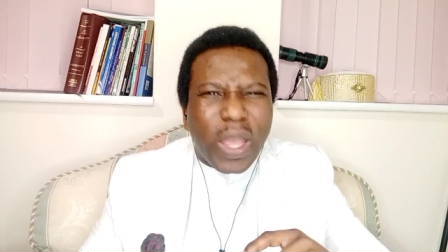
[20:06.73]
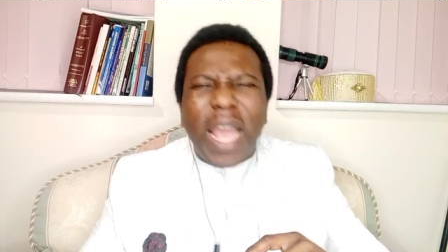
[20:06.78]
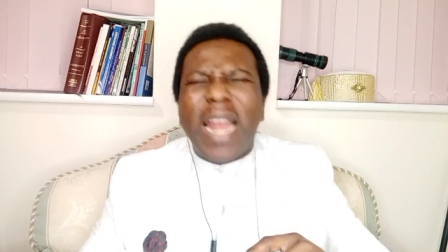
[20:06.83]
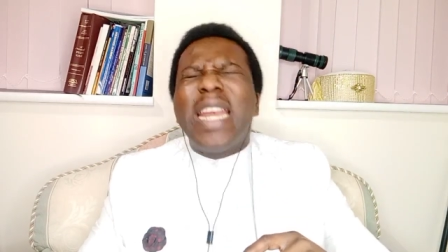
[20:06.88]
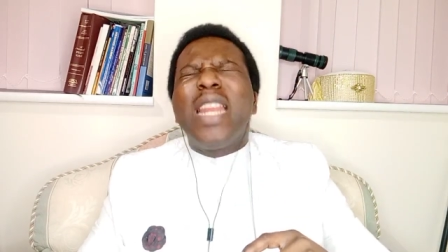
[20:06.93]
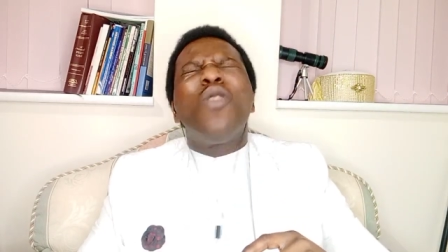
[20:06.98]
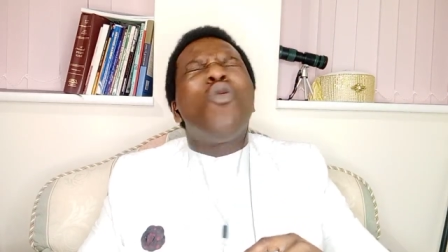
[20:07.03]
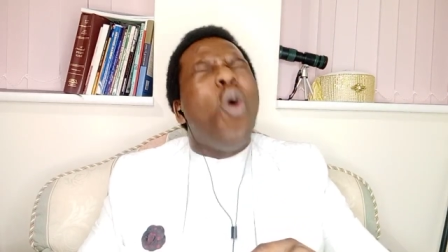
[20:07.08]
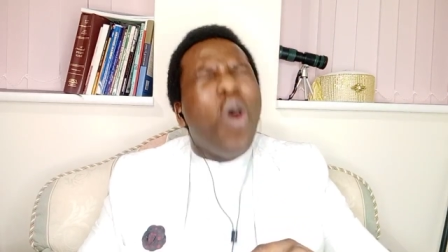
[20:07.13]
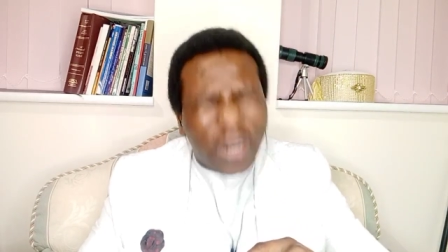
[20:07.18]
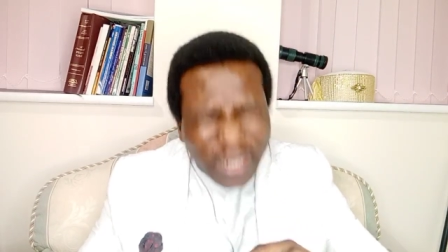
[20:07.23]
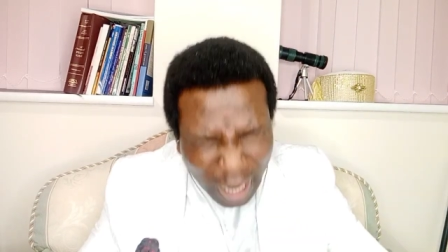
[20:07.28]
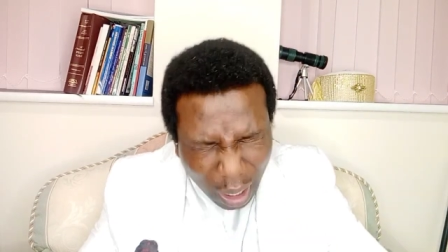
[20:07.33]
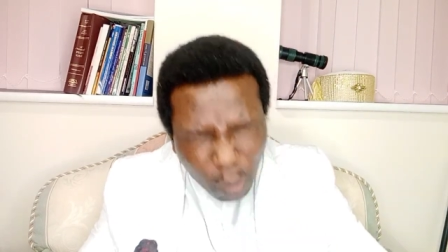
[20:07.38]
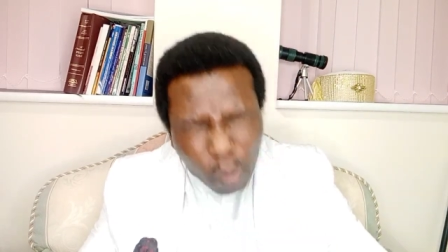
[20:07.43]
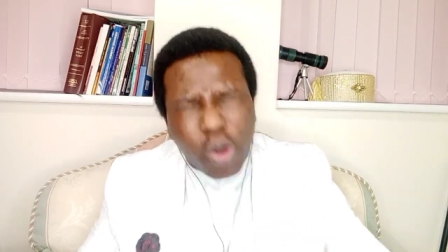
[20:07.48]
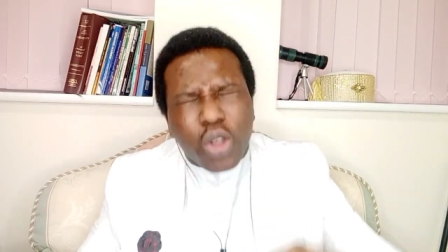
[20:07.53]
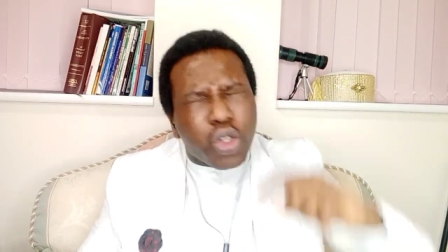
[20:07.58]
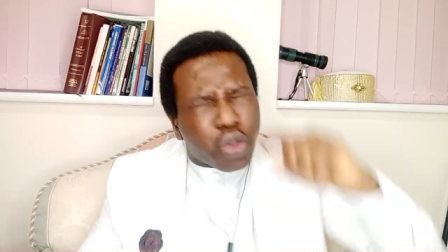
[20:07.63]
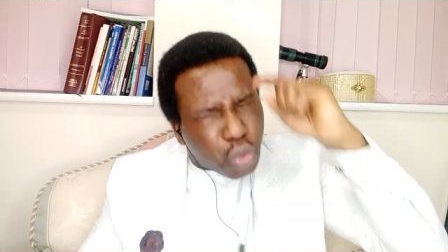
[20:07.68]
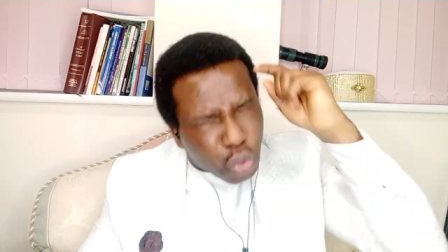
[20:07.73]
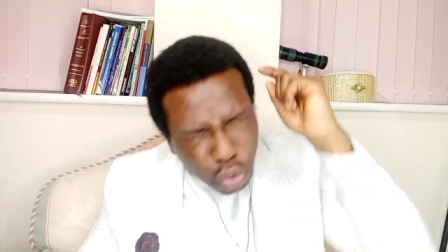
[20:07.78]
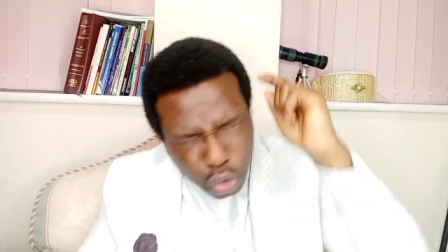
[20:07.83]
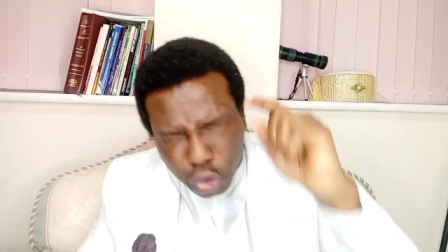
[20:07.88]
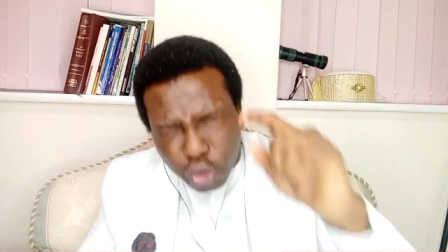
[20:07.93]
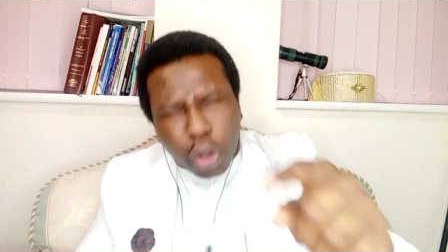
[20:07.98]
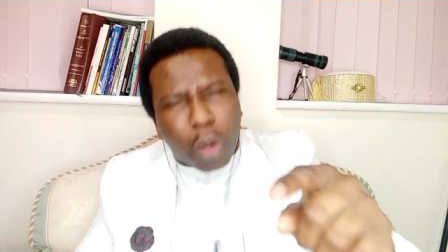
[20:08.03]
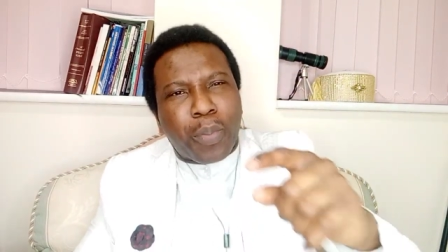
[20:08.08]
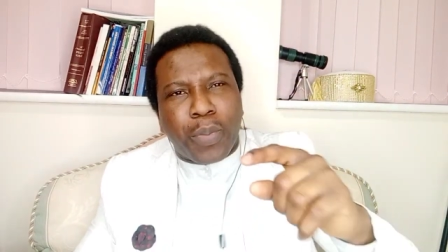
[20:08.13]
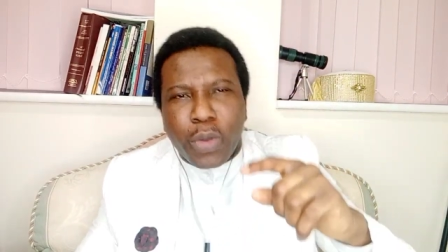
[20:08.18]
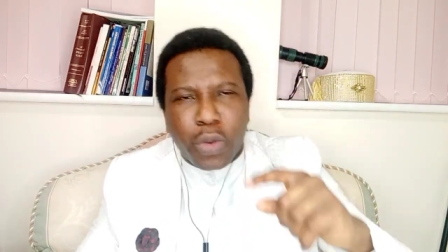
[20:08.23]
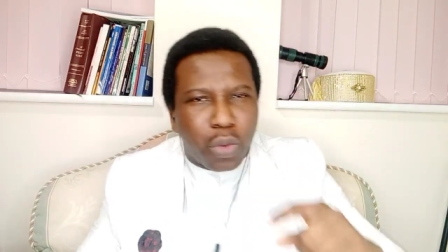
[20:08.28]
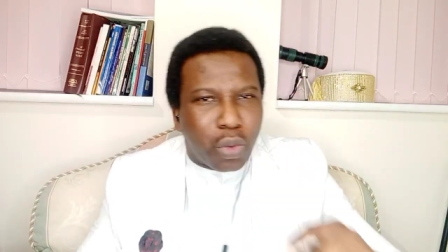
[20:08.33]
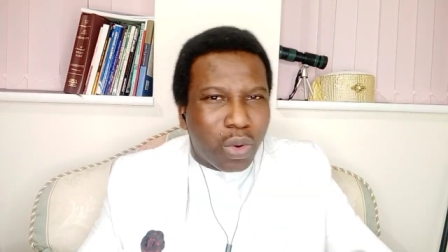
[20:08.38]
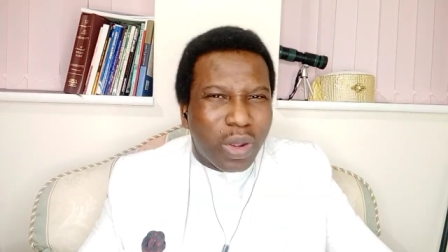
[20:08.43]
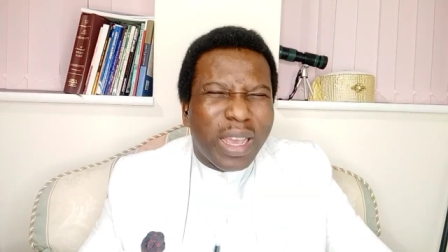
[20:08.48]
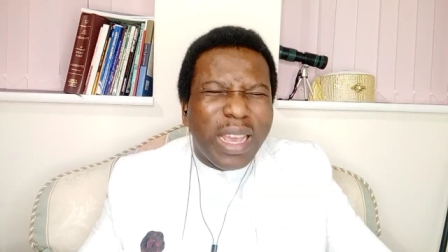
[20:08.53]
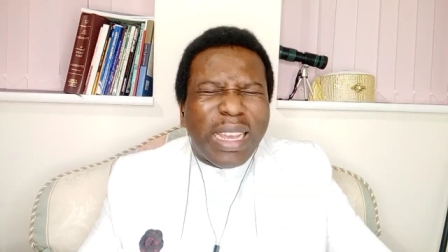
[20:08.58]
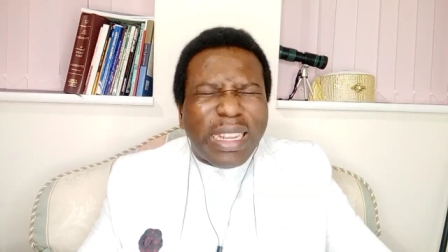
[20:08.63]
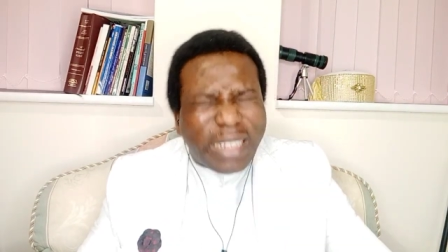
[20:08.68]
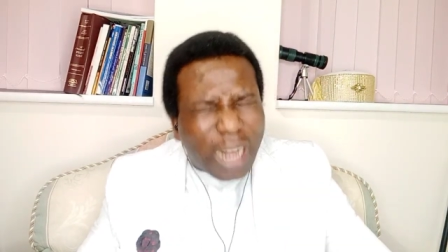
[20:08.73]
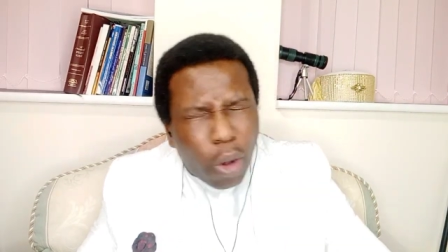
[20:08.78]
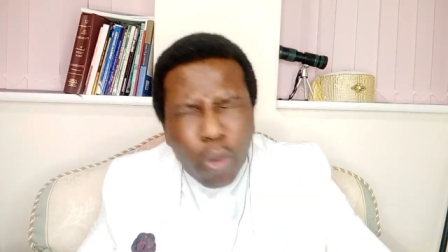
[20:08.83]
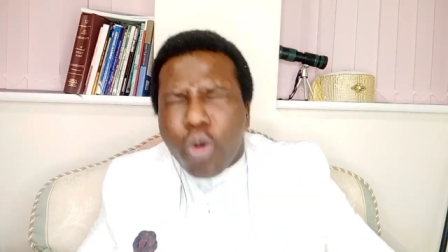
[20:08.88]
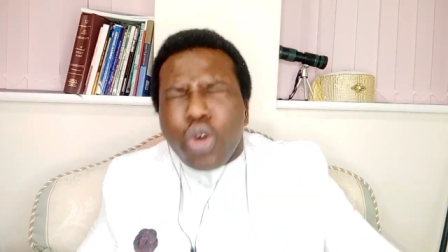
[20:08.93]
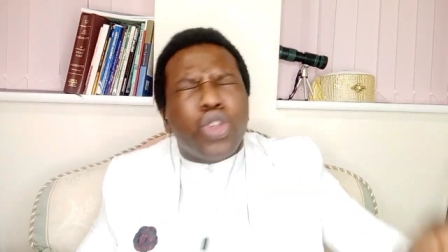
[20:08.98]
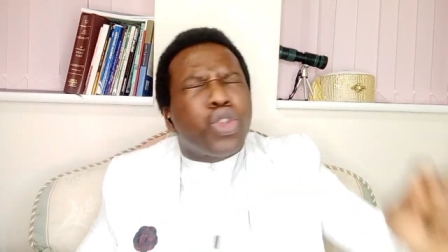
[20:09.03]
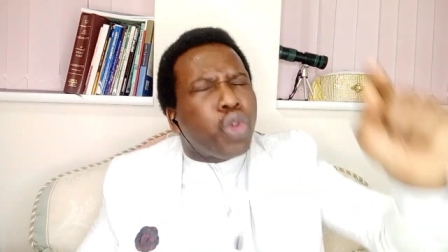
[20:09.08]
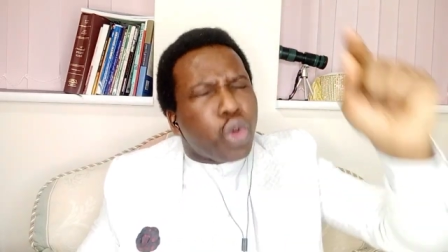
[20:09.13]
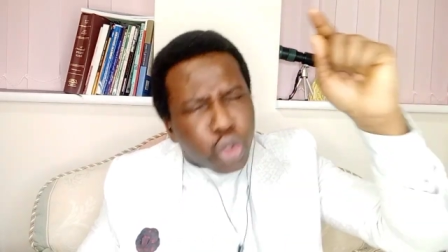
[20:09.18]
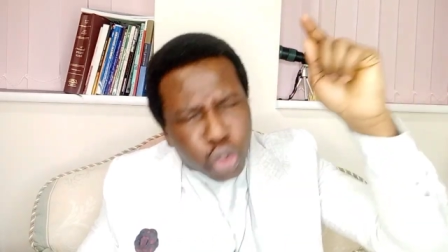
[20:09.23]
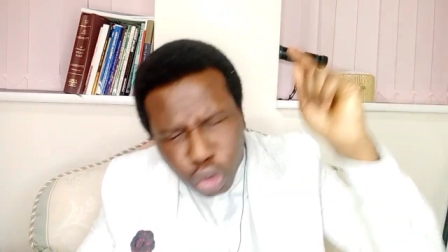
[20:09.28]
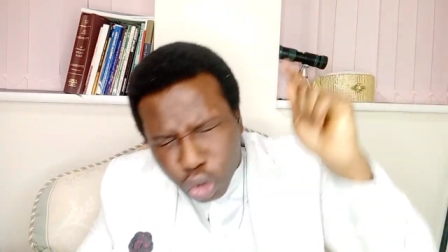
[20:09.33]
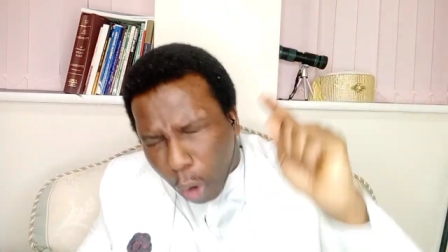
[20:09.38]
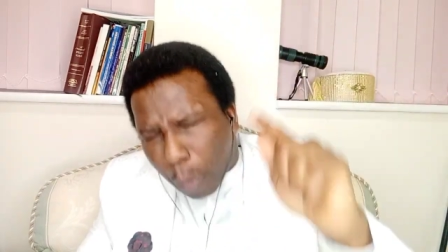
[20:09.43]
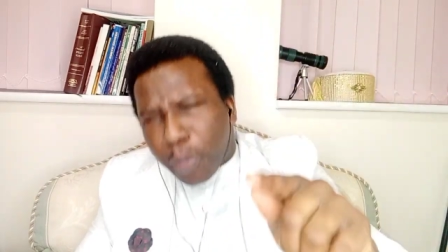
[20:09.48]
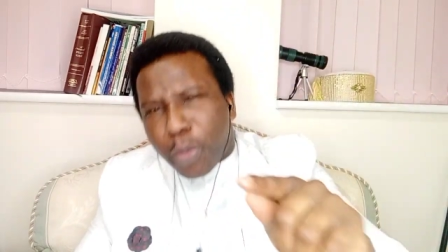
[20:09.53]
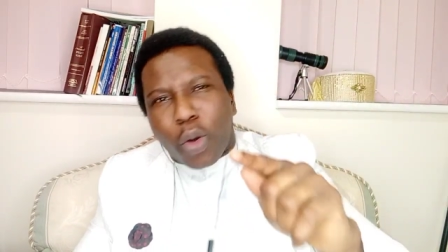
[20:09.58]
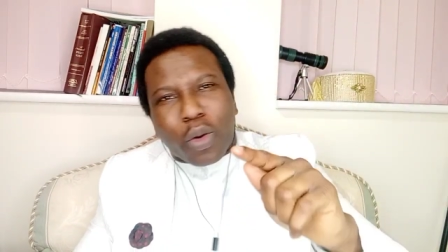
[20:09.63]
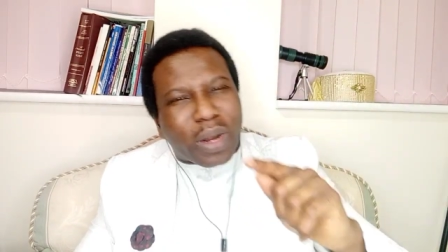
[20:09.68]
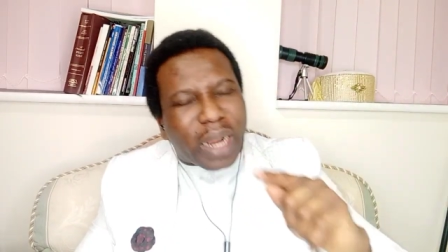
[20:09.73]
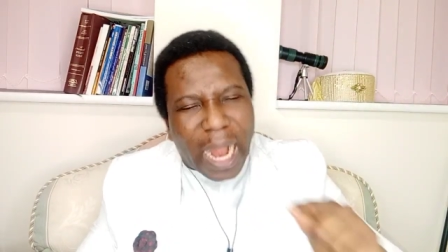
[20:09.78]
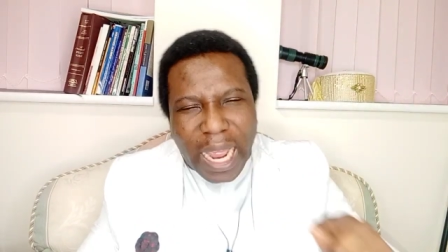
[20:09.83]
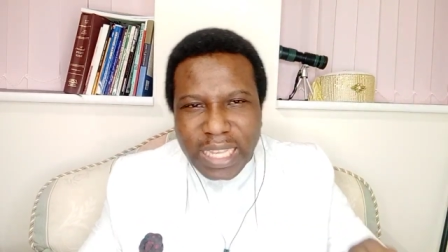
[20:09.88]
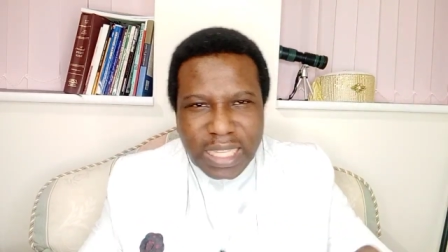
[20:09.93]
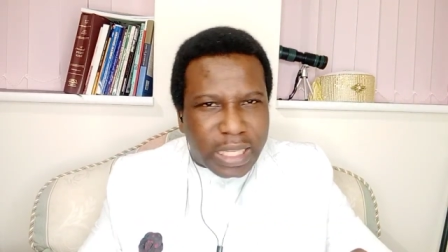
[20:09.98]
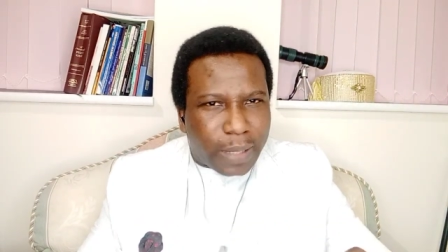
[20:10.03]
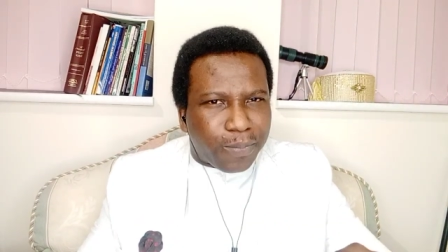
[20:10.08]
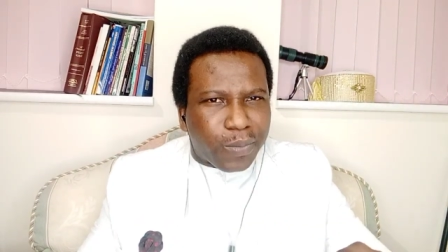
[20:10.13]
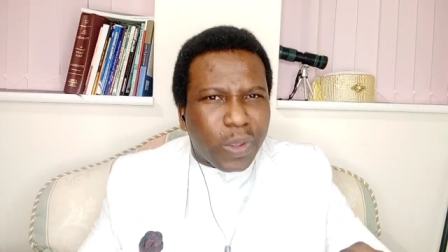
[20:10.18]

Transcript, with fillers: Anyone that wants to stop you, that wants to stop your rising,